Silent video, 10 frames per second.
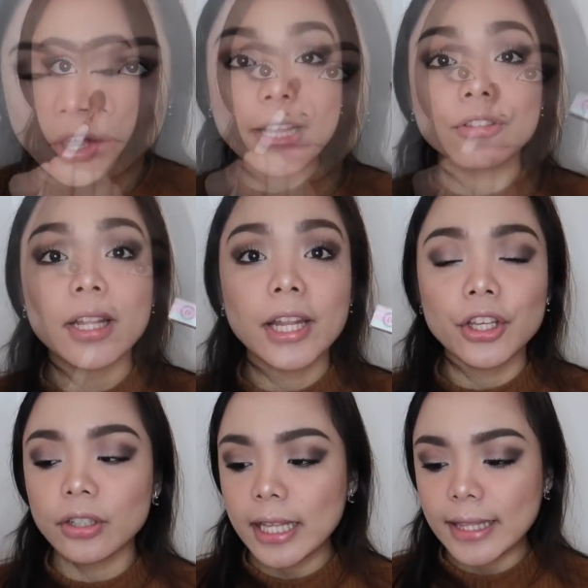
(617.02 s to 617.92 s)
Ito na lang
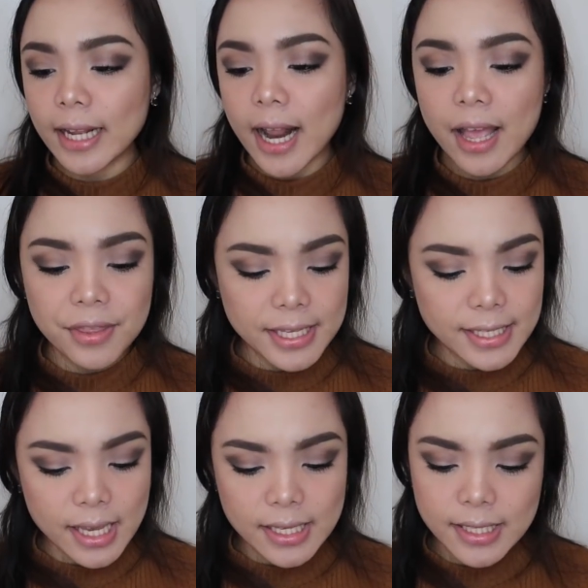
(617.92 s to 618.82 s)
yung natira.
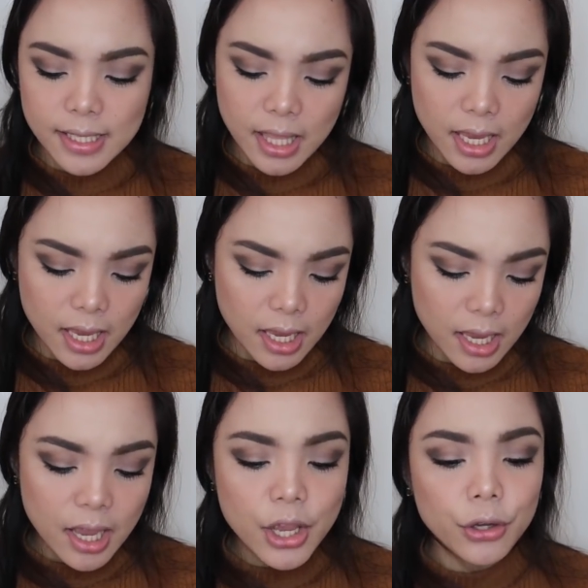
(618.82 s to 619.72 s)
This is
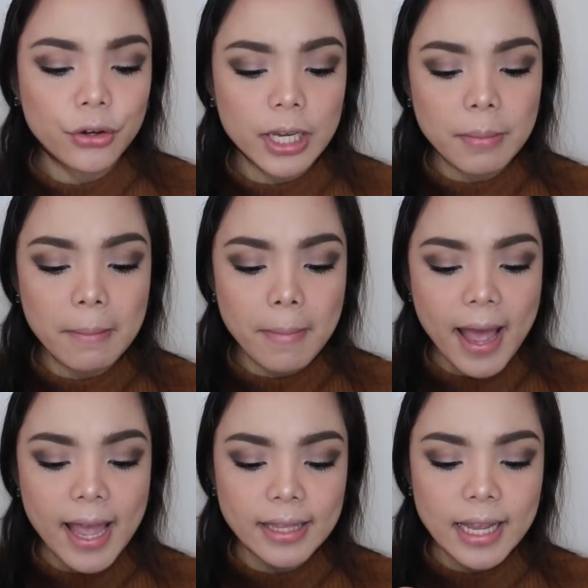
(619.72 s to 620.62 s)
the creamy
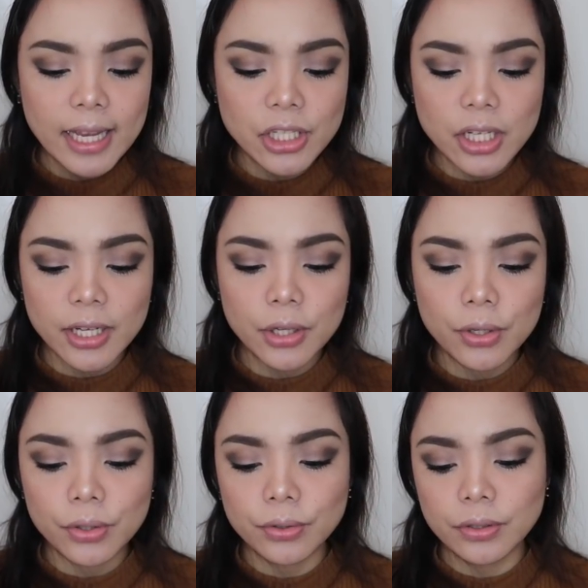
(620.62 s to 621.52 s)
matte
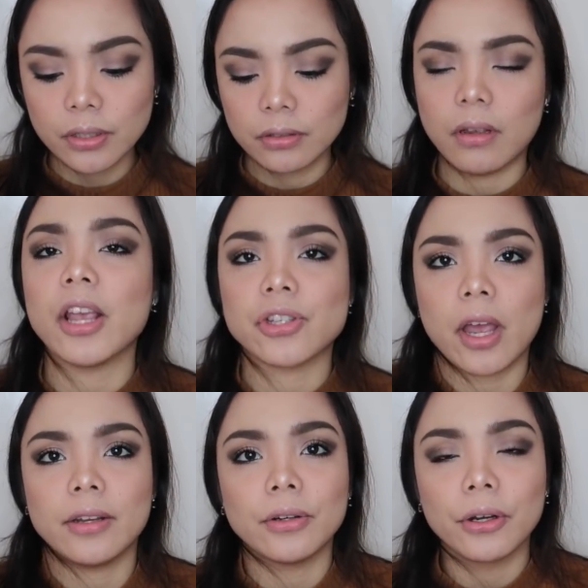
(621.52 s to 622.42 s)
eyeshadow.
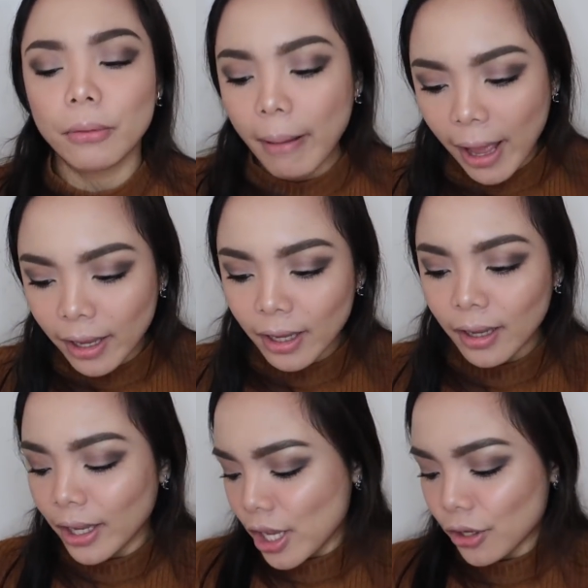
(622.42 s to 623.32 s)
Eyeshadow, ano ba?
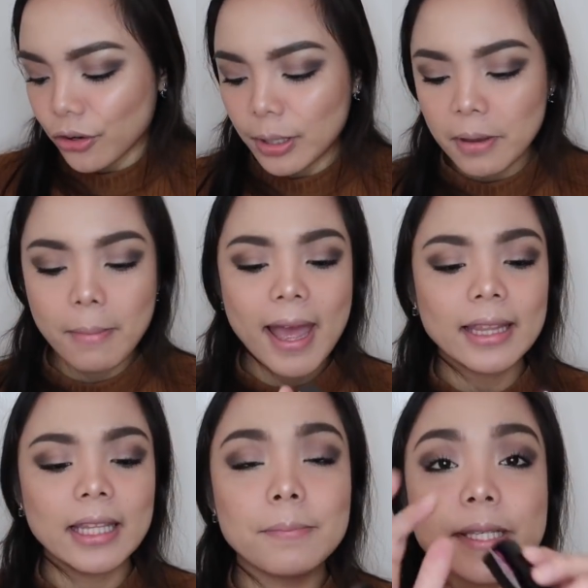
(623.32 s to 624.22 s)
Creamy
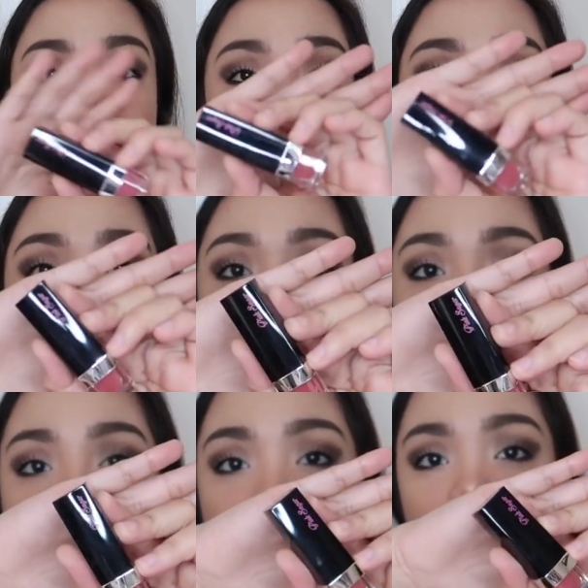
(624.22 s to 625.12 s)
matte lipstick,
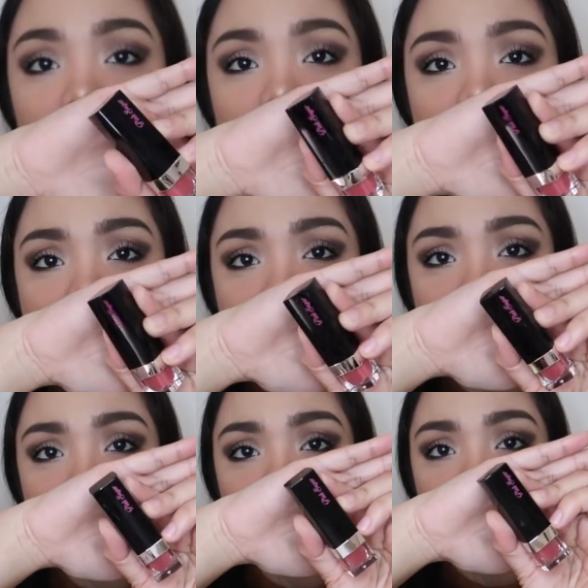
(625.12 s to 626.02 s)
and that
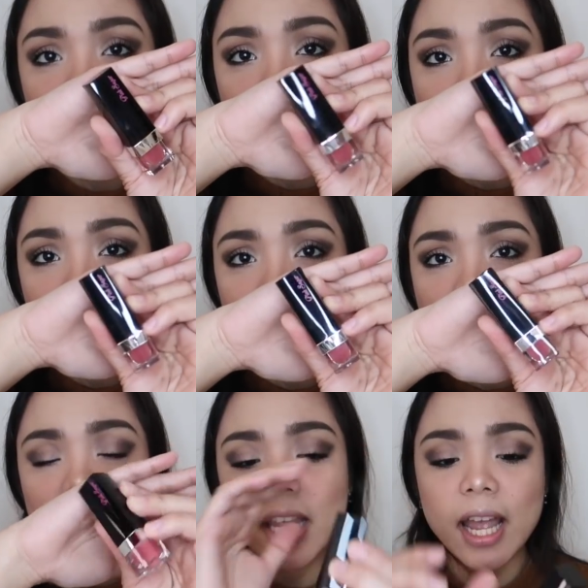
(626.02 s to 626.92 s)
is the
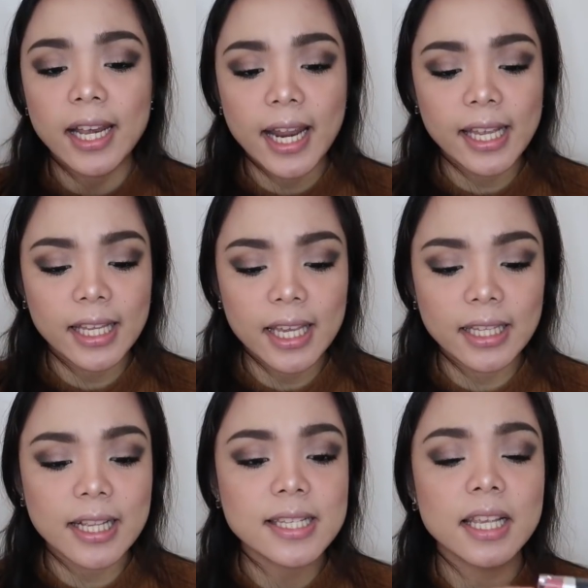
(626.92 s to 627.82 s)
packaging. I like
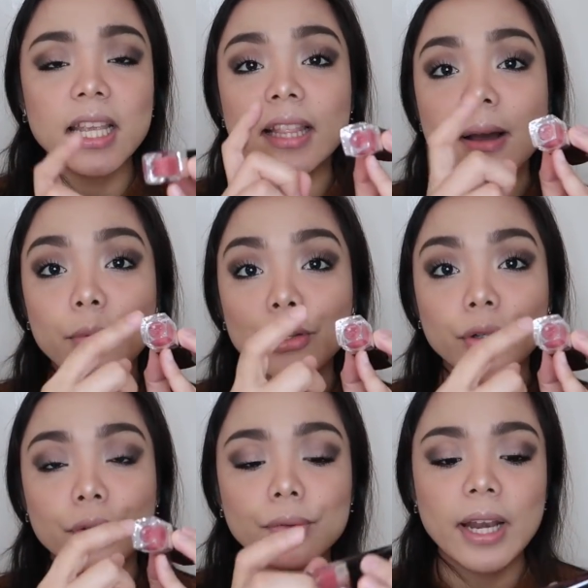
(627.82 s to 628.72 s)
it kasi kita mo
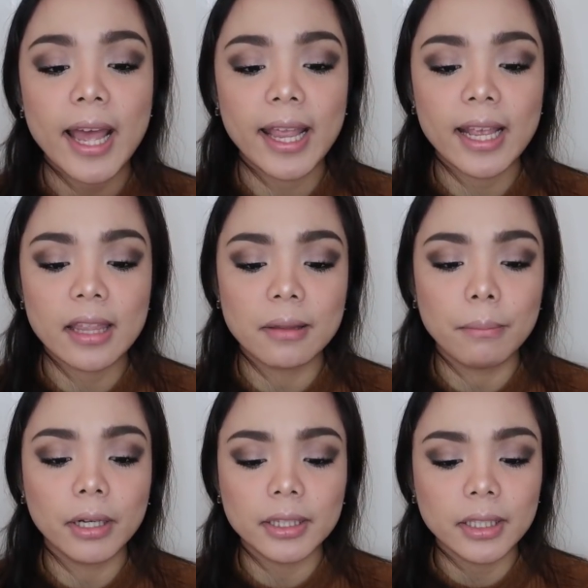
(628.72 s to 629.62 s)
yung kulay at the
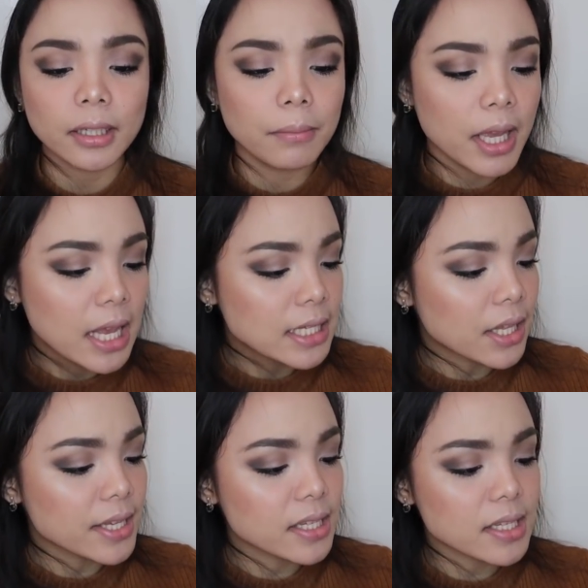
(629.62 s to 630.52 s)
bottom.
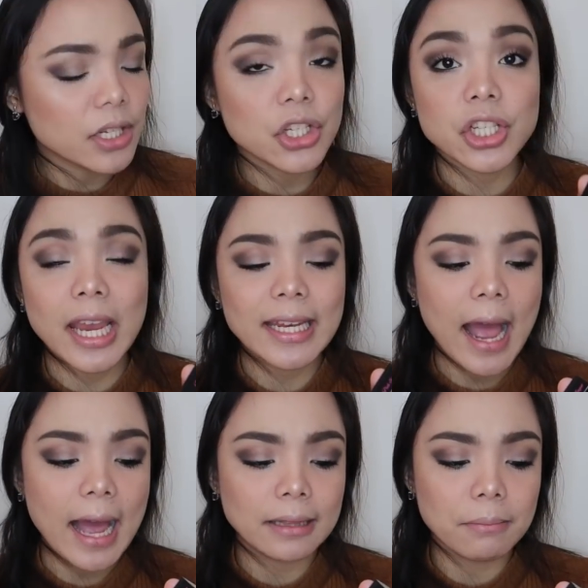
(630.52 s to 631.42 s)
So this is in the shade
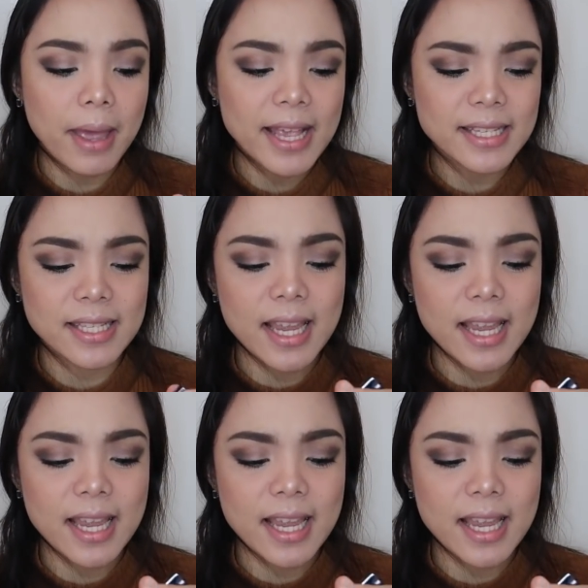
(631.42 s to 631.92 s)
Hot Mess,